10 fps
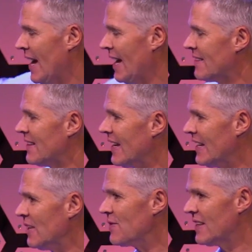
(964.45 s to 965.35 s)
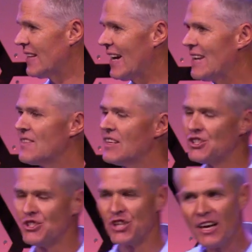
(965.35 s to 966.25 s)
And at the end of the day, the
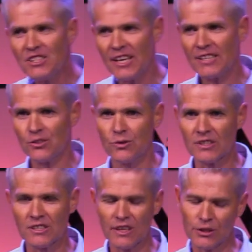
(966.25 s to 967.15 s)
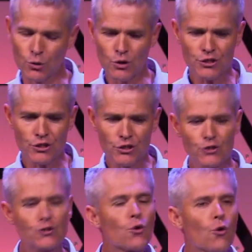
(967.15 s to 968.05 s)
judge has to decide whose
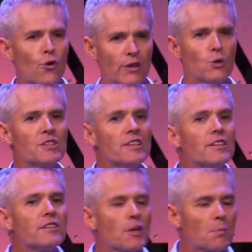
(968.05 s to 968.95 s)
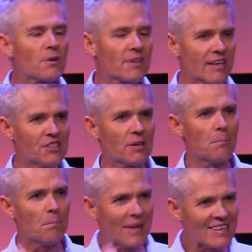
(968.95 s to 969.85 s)
story, whose
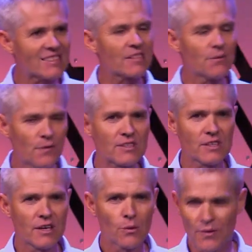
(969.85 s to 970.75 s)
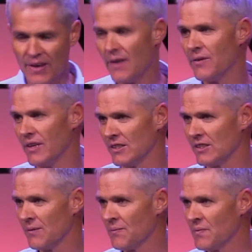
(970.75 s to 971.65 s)
interpretation best fits with the
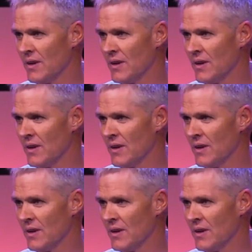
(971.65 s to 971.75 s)
evidence.